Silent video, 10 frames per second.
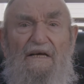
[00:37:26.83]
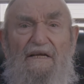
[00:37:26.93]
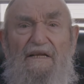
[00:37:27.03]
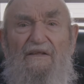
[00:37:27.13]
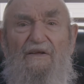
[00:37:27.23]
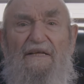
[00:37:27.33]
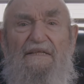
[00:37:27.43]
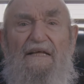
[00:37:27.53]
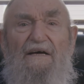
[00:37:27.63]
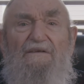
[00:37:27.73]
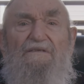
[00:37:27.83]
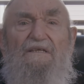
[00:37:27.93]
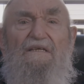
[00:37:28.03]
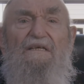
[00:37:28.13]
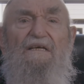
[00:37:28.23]
And he lied down
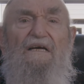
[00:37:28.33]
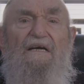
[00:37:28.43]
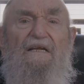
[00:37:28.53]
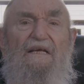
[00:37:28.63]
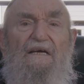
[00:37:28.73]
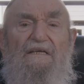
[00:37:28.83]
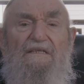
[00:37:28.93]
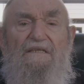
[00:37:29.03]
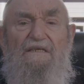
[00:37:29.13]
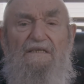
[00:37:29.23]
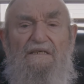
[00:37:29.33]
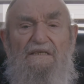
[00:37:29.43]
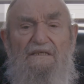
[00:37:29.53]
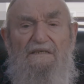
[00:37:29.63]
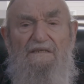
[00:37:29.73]
and he had
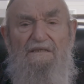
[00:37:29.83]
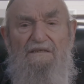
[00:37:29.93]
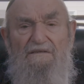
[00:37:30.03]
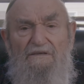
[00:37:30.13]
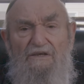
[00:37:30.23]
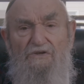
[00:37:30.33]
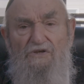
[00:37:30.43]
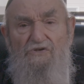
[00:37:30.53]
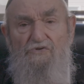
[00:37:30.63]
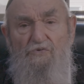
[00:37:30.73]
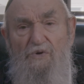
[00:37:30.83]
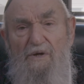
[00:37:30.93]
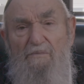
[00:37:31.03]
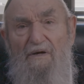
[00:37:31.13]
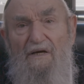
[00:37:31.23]
uh, this
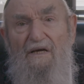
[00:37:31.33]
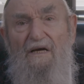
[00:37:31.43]
dream.